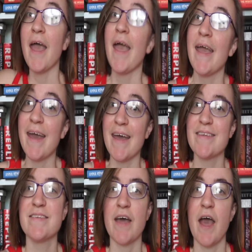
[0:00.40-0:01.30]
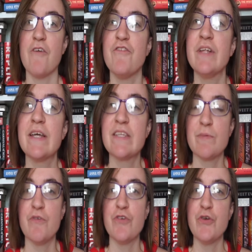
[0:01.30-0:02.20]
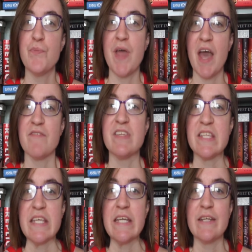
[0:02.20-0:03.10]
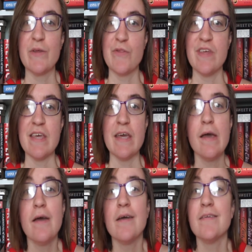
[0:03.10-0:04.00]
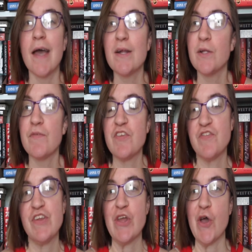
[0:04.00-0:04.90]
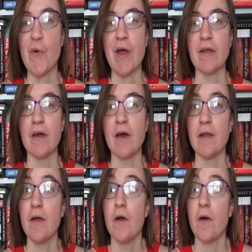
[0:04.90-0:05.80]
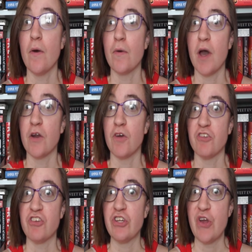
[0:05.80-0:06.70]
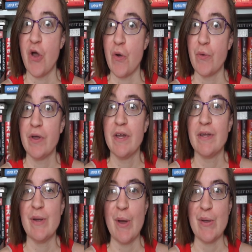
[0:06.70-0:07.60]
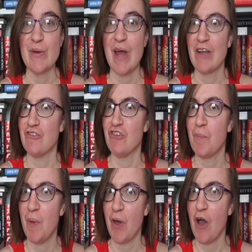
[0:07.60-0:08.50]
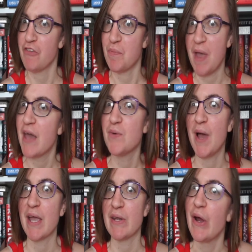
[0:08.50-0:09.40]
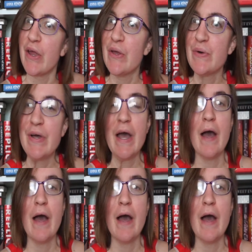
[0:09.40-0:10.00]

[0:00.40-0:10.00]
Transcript: Hey guys, I feel like some of you may have seen the title of this video and gone, oh god, Gretchen, no, no, you're not jumping off the bandwagon, are you?